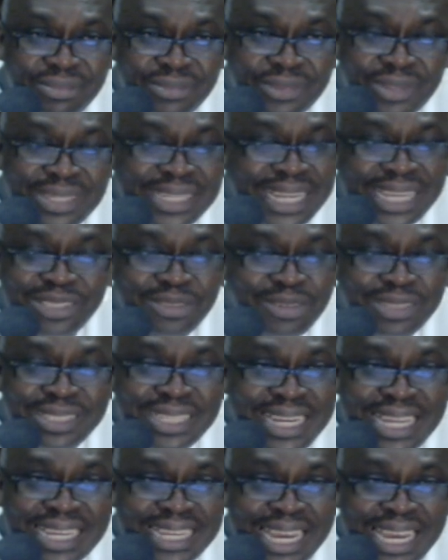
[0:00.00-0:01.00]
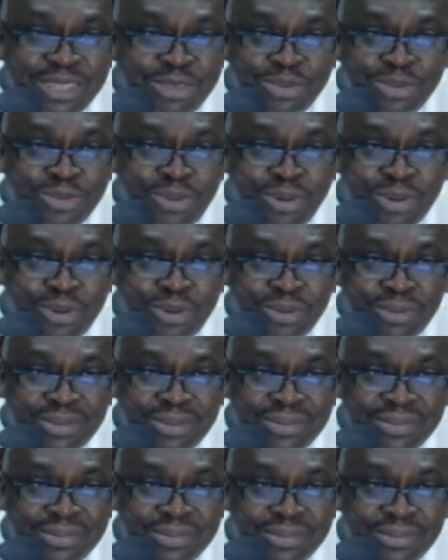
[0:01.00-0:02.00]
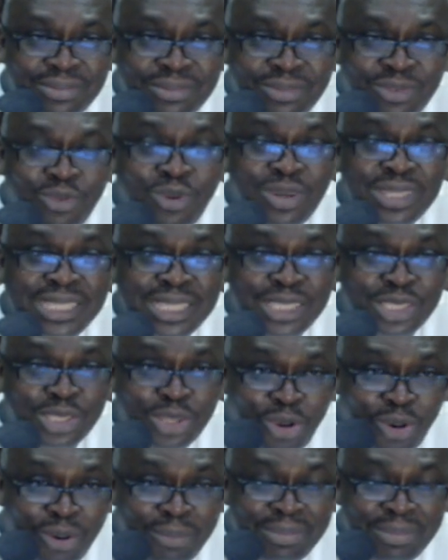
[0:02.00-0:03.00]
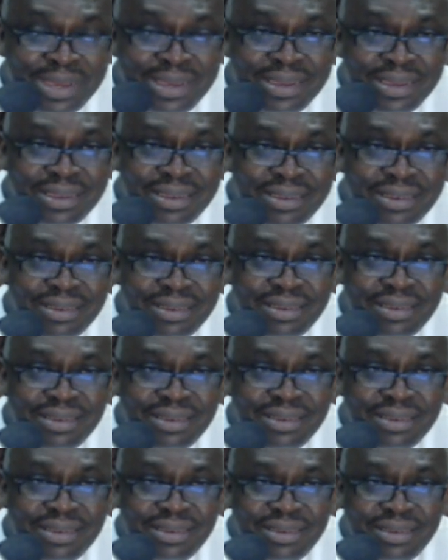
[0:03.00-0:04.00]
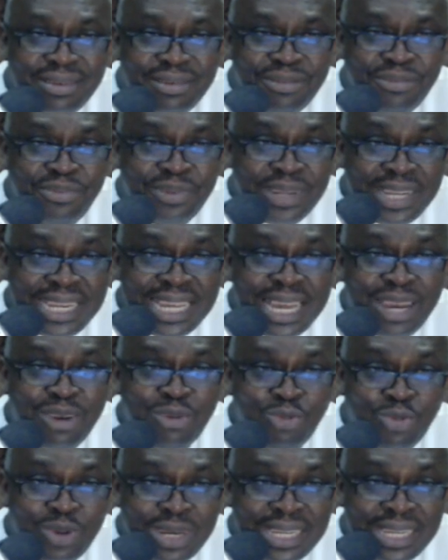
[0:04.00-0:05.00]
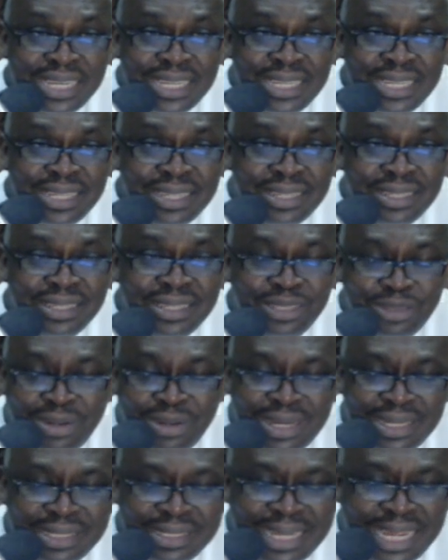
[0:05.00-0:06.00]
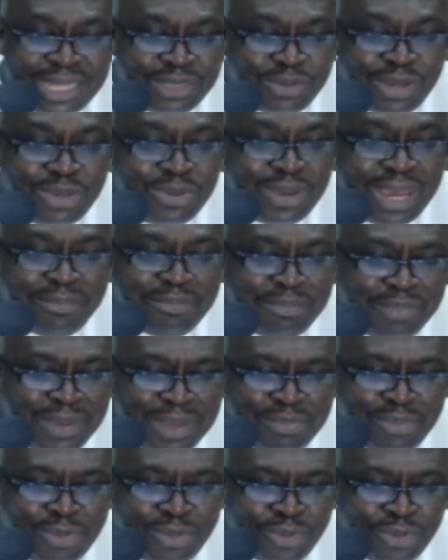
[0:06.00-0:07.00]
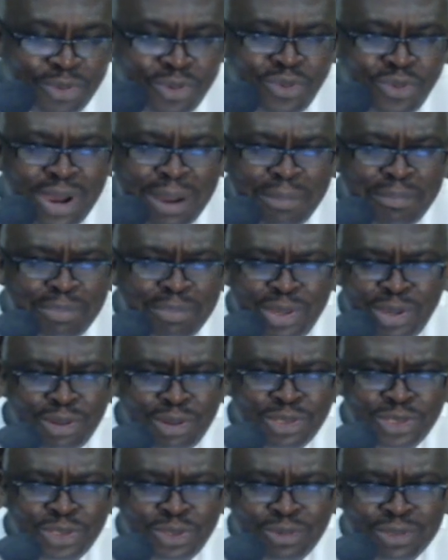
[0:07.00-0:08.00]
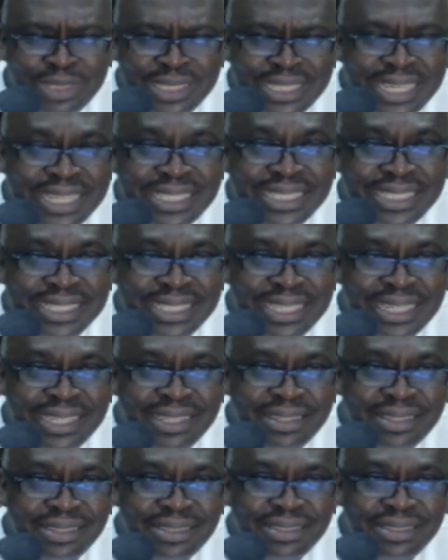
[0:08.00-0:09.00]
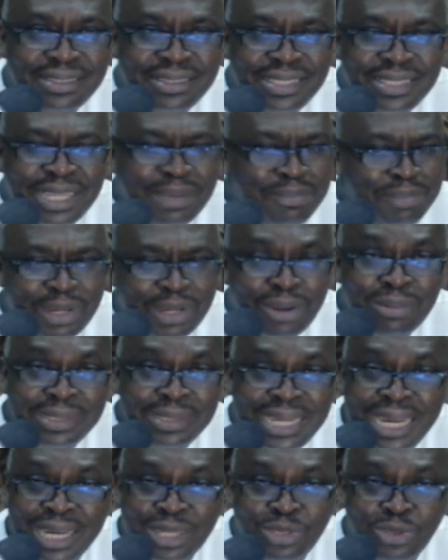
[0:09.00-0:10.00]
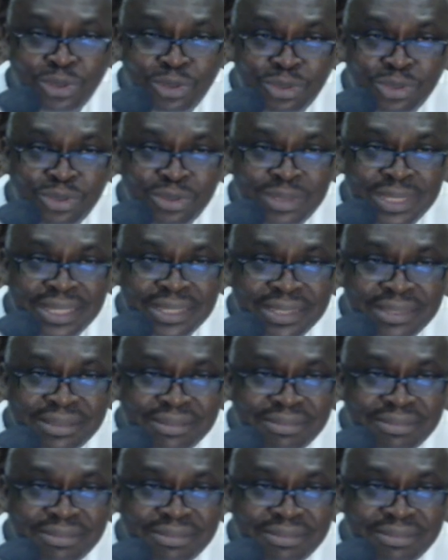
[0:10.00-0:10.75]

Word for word: Because there's nothing like I do talk. Once it's coming freely and willingly, that's why you have people who were pure souls yesterday, they become dark souls today.